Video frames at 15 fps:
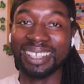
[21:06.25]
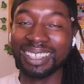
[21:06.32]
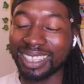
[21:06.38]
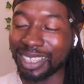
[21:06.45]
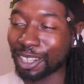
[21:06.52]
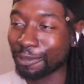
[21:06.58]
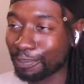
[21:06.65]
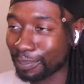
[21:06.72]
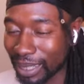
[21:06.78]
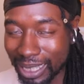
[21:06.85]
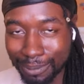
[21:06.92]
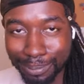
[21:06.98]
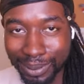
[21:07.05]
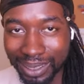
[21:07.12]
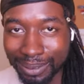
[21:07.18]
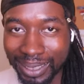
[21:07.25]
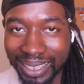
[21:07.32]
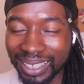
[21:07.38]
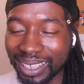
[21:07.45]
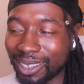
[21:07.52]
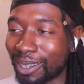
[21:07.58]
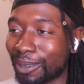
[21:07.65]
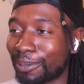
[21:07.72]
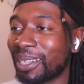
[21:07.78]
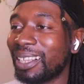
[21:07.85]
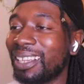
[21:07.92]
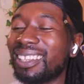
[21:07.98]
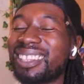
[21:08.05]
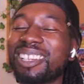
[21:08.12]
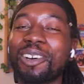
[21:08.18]
They love paper, man. They
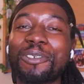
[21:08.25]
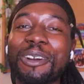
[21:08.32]
gotta